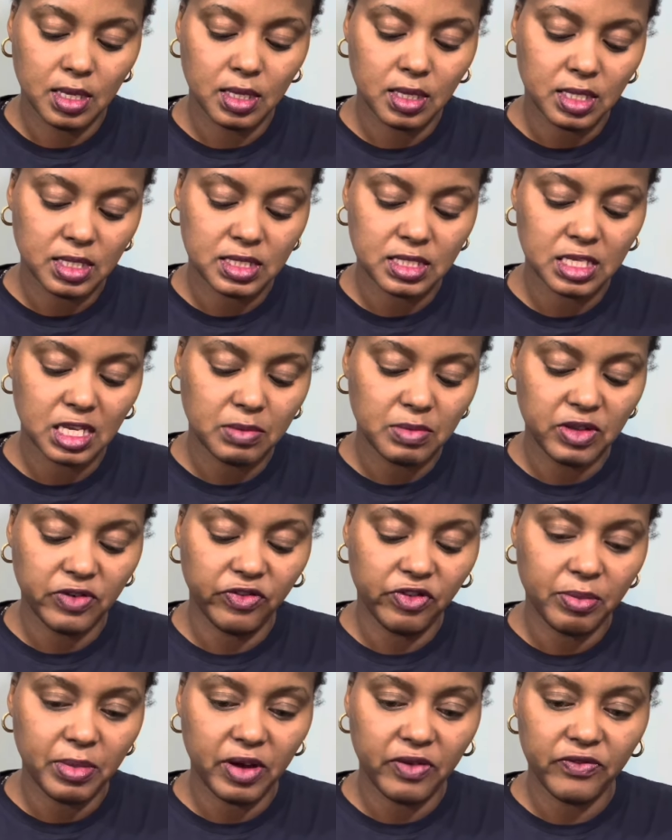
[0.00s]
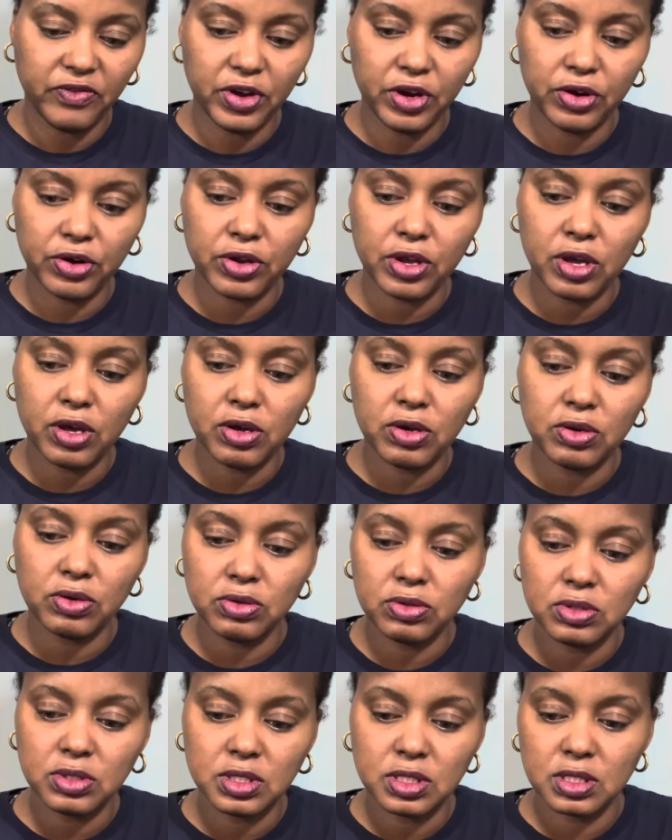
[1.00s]
This is going to be for my
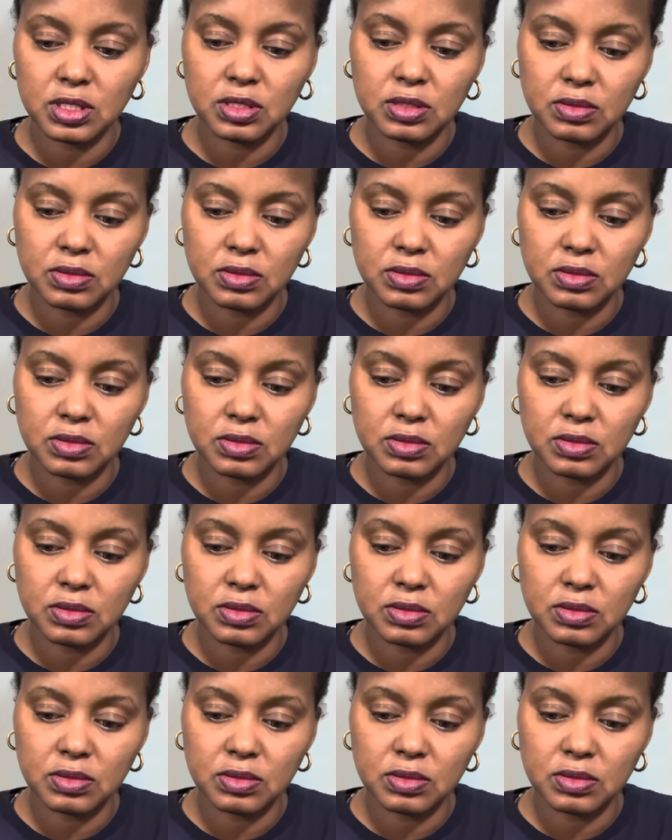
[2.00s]
Virgos.